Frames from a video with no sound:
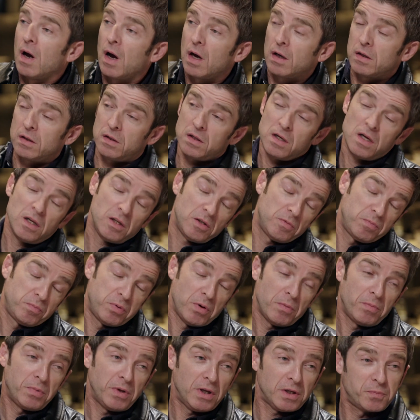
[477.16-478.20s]
Uh, yeah, I think
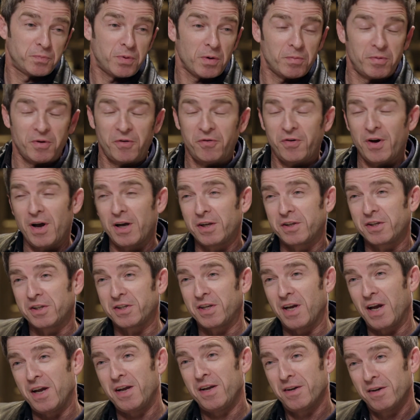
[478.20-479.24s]
that's, that's, probably, that's,
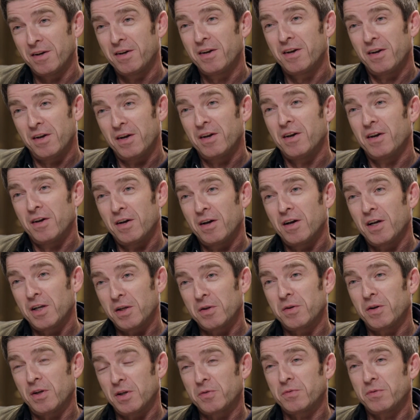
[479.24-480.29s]
probably, fair to say.
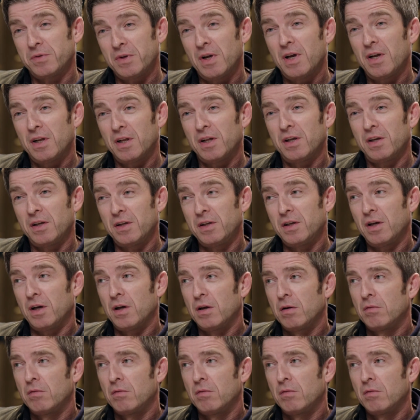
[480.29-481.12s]
Possibly uh, uh, changed uh, yeah, in recent